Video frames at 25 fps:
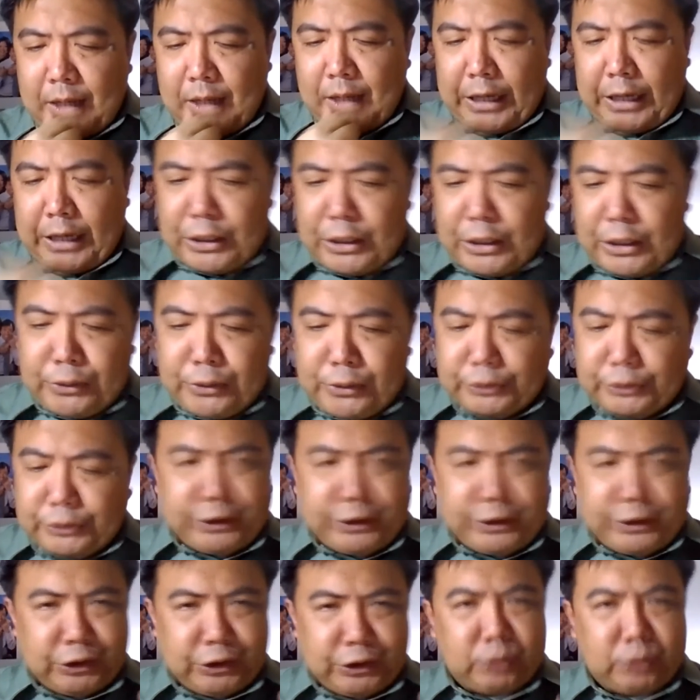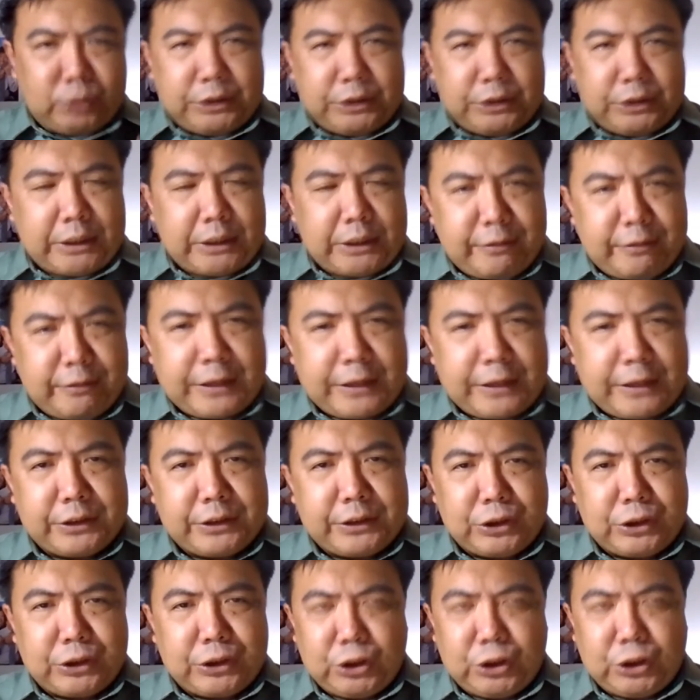and he used this to his
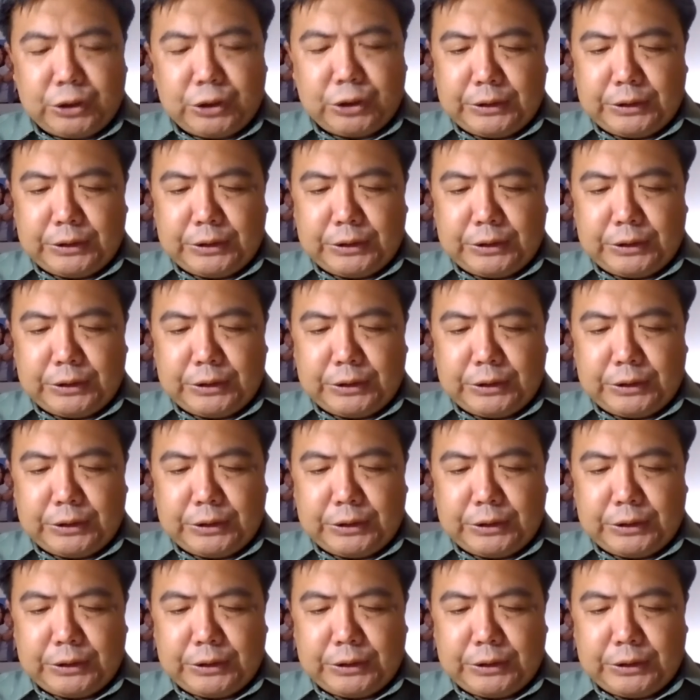advantage.